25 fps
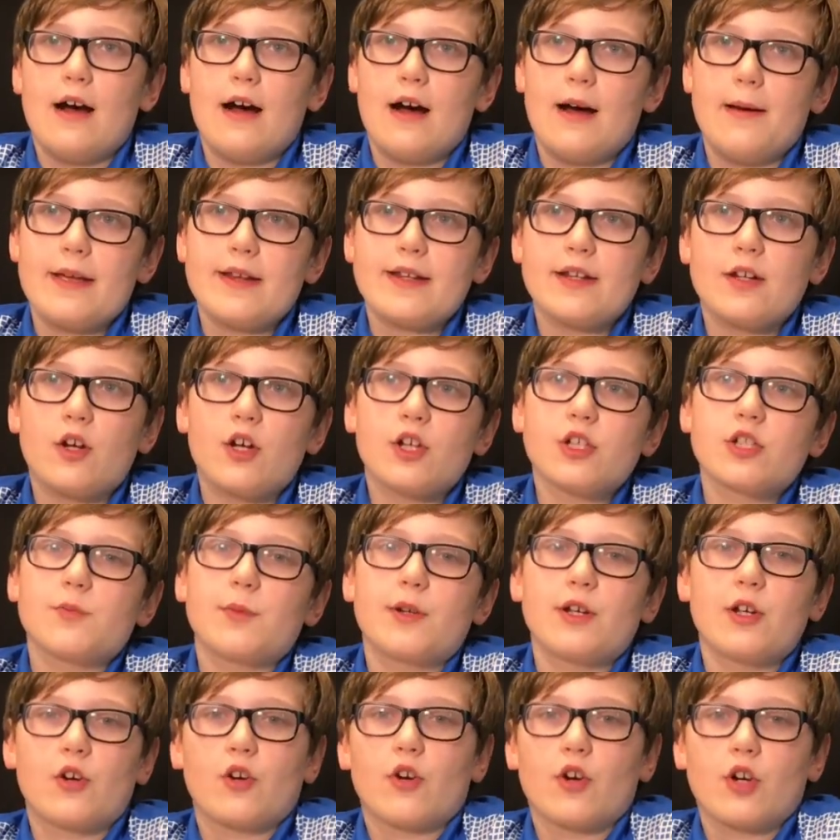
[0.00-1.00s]
And it also
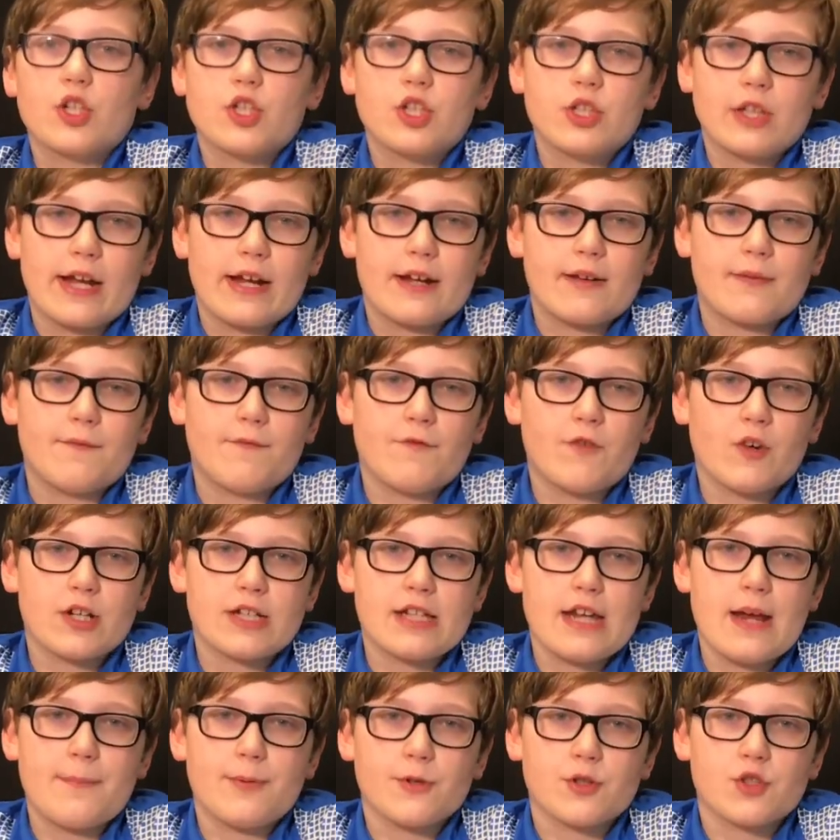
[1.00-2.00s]
would encourage, for
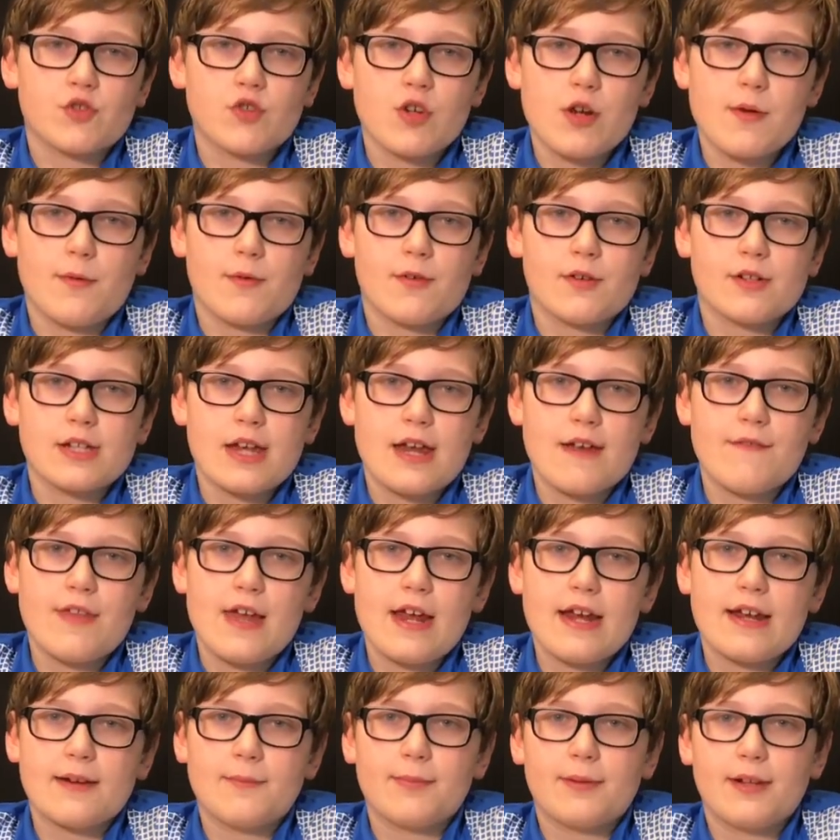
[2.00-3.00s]
example, streamers, if
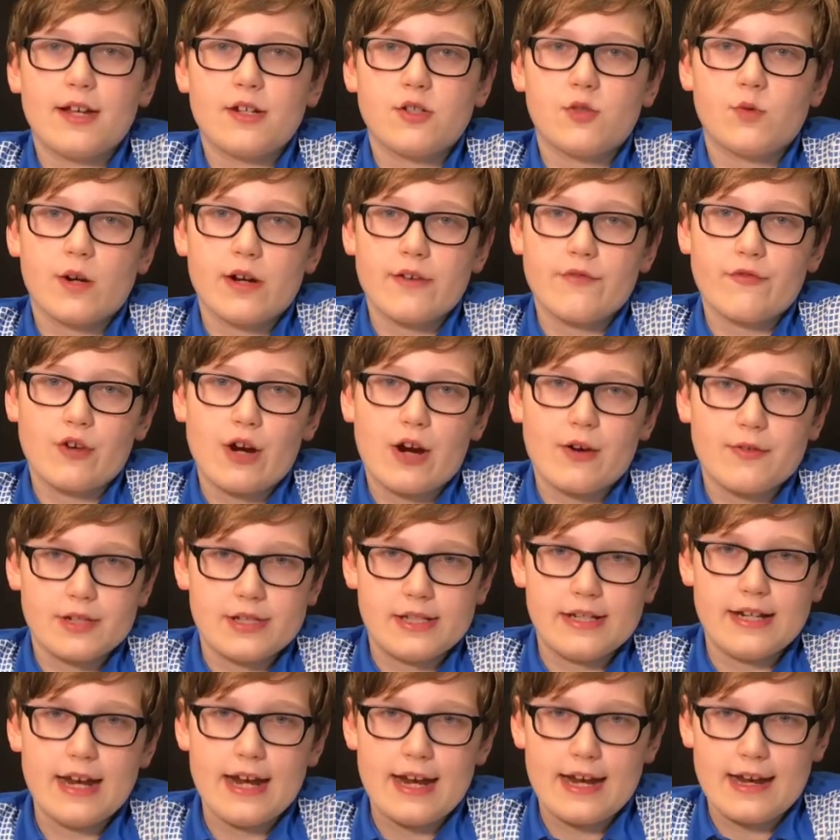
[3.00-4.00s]
they can play 24
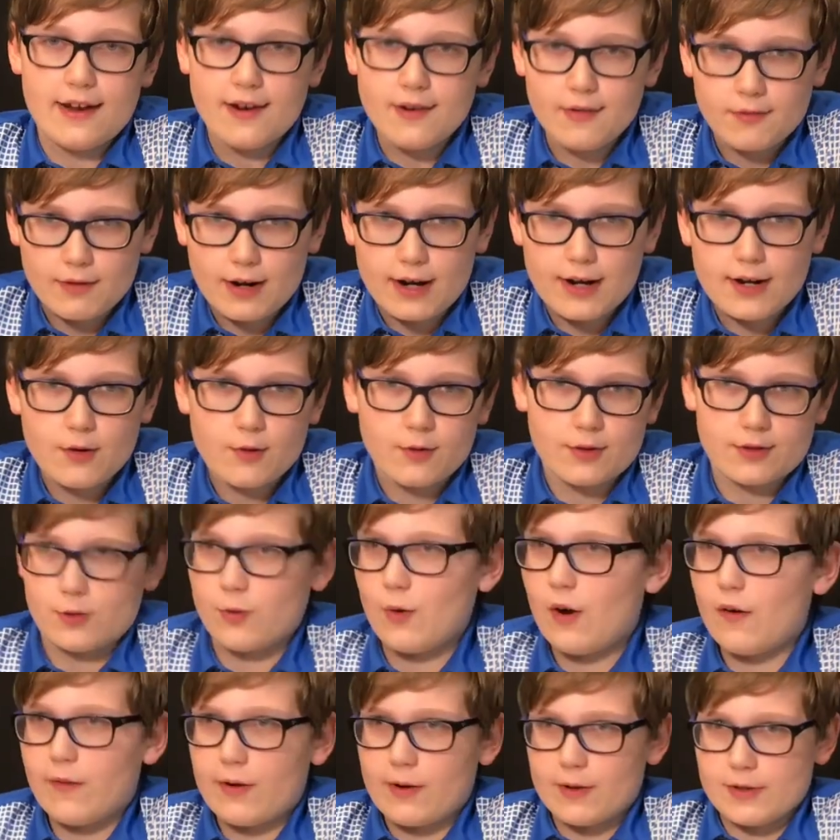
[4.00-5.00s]
hours a day, right, or
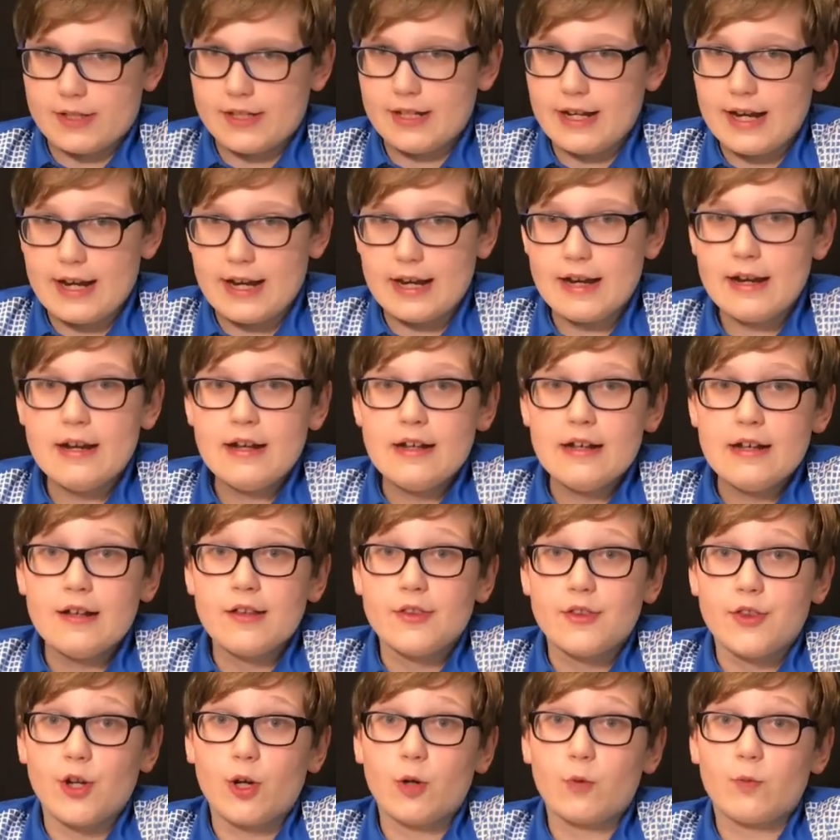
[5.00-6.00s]
12 hours a day,
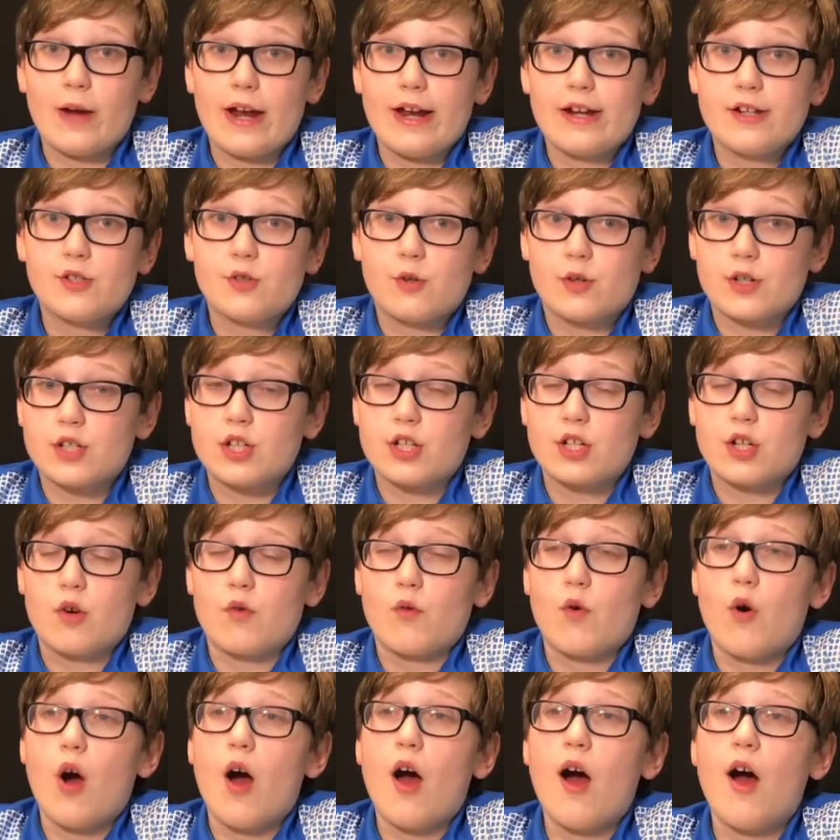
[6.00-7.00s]
their rank score is going to
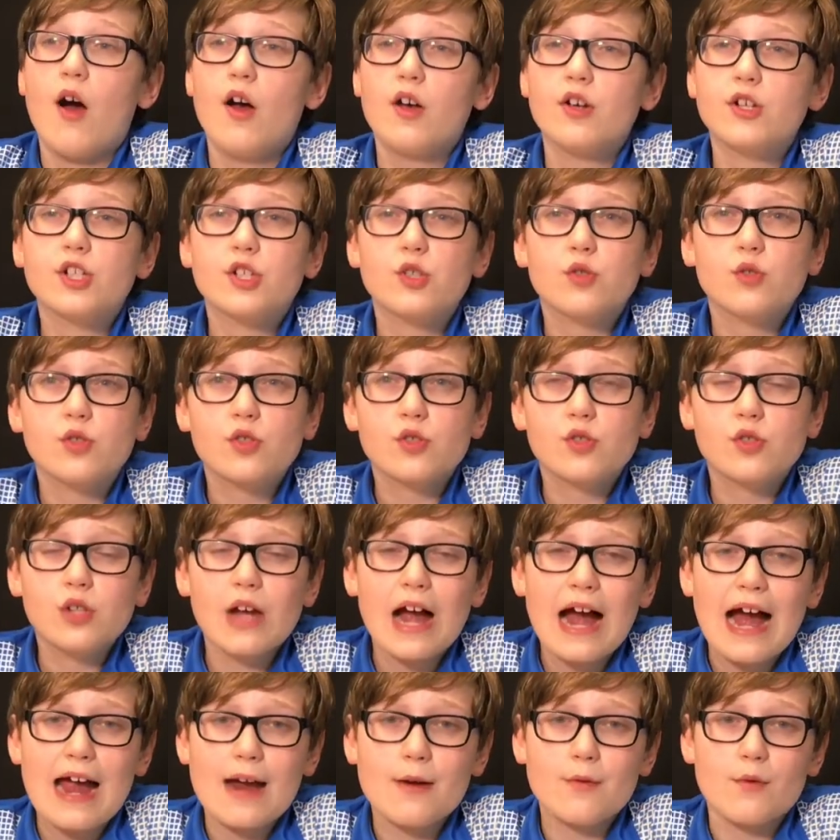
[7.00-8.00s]
go
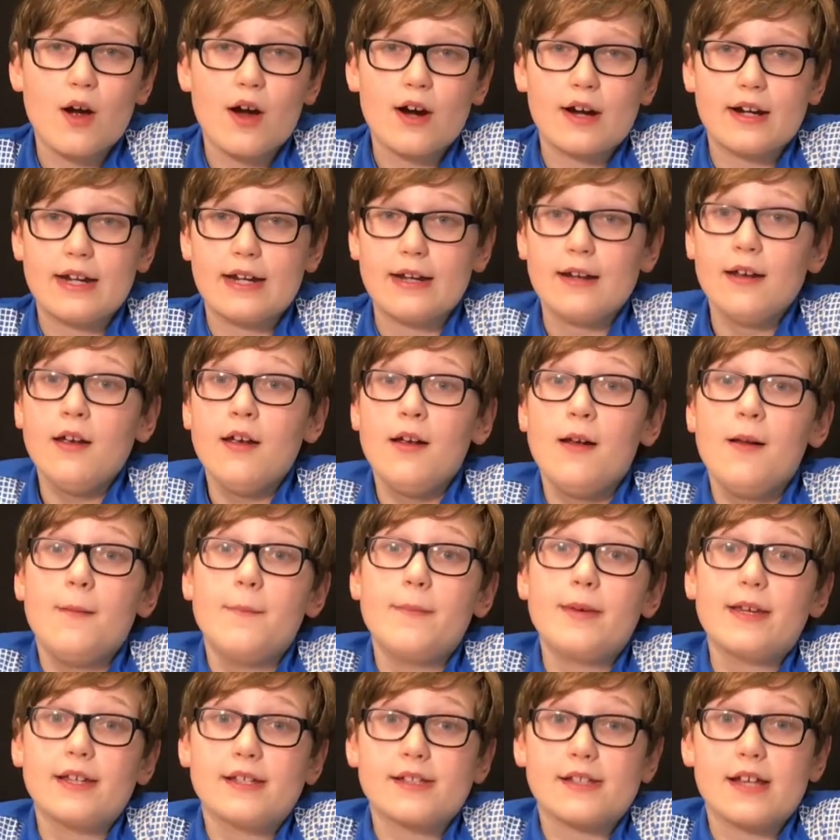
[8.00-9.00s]
skyrocketing,
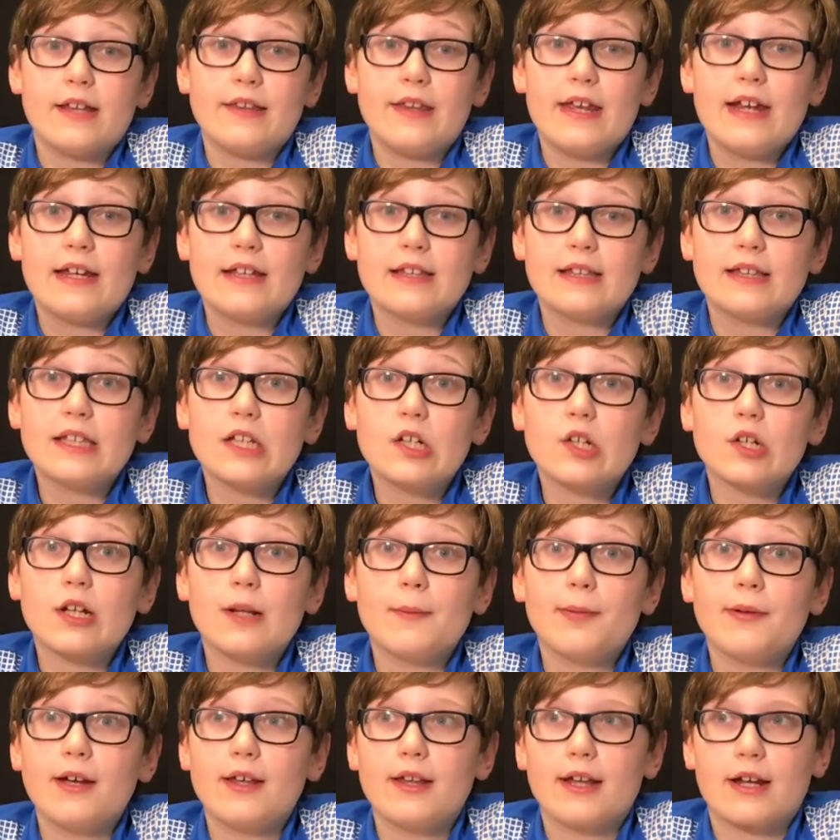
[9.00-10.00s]
because they can
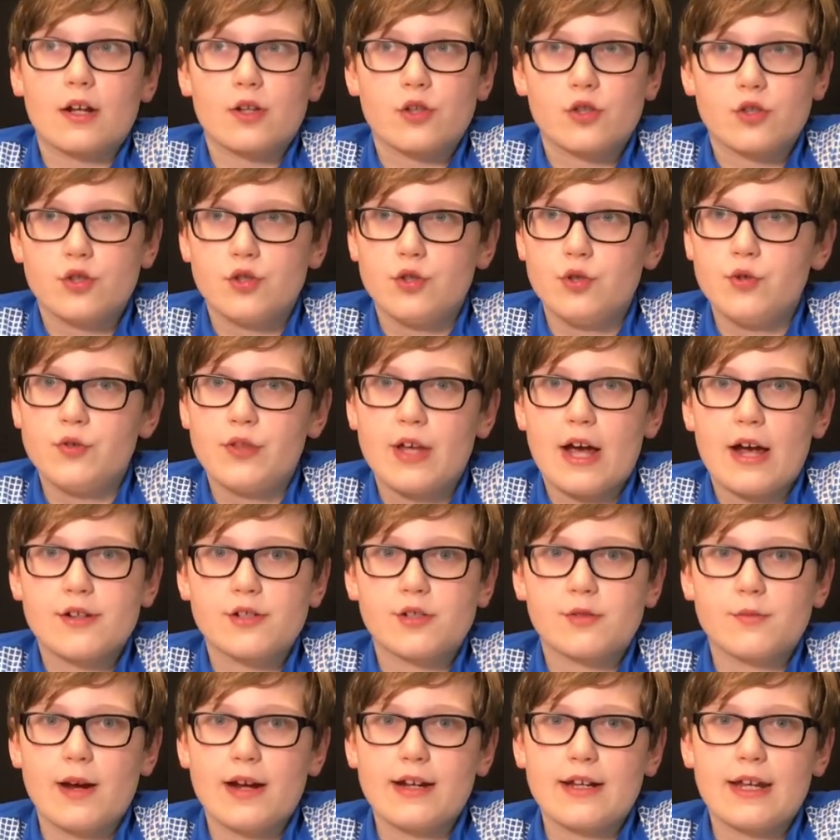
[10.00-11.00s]
literally play
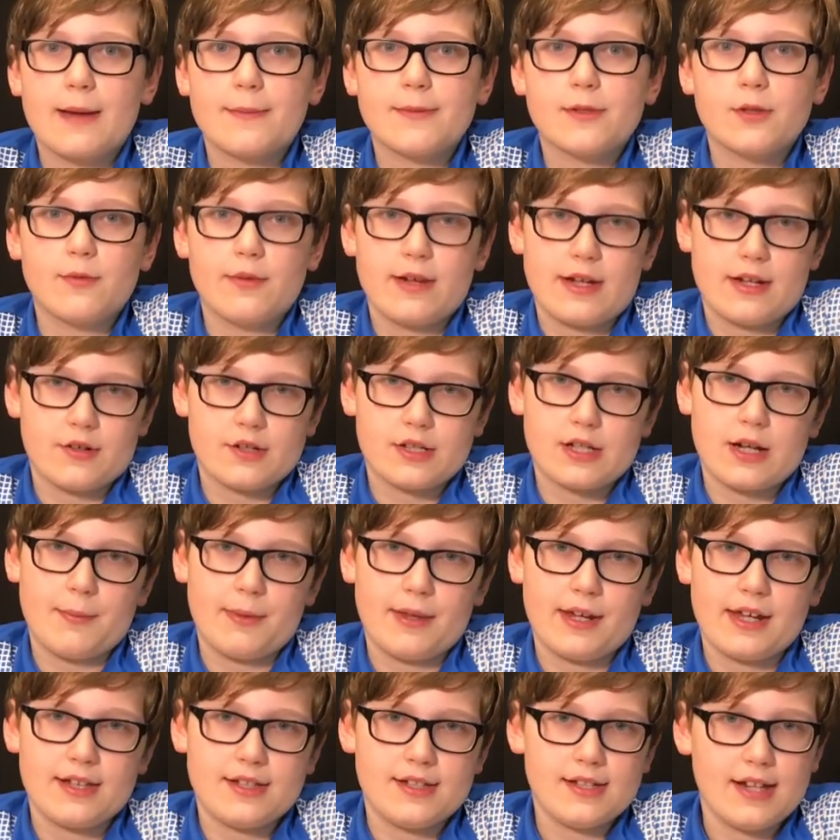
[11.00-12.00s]
2,000 ranked games a week or
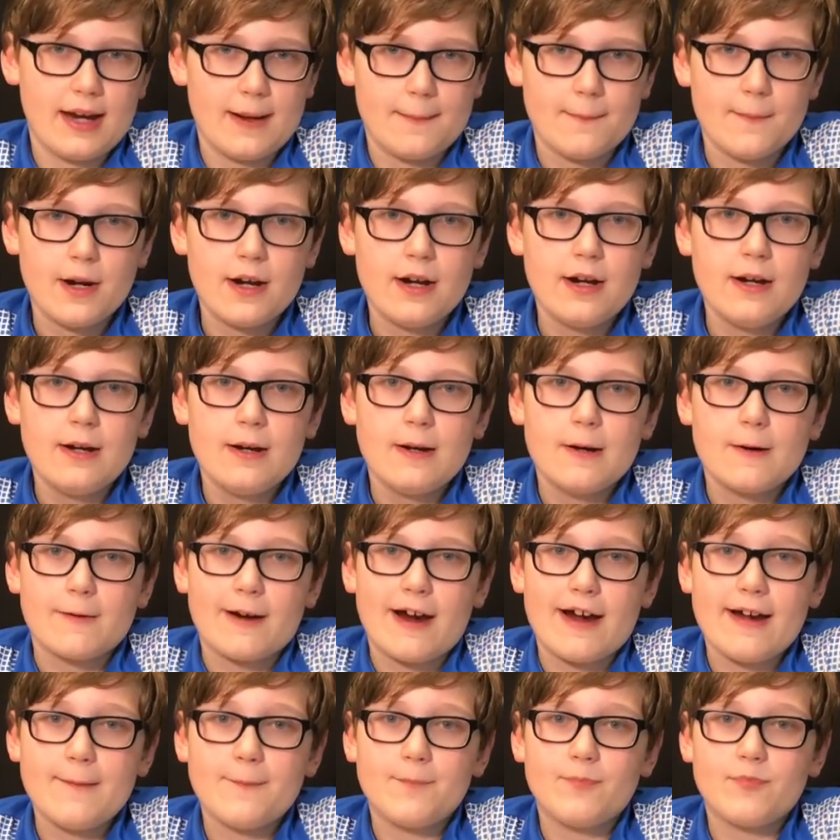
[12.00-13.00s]
something insane,
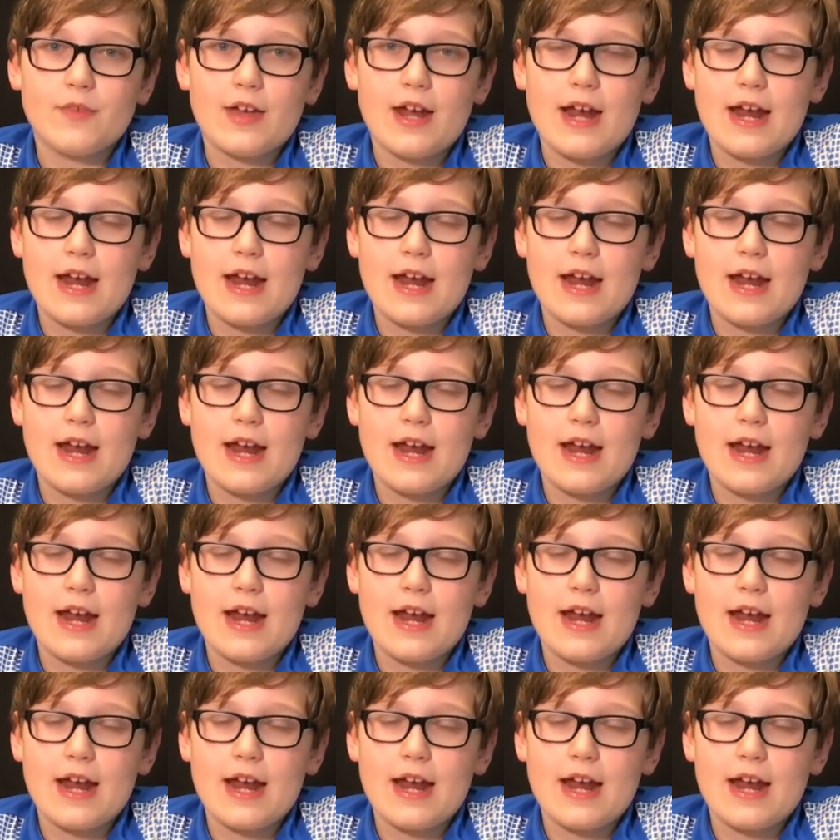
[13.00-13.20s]
right?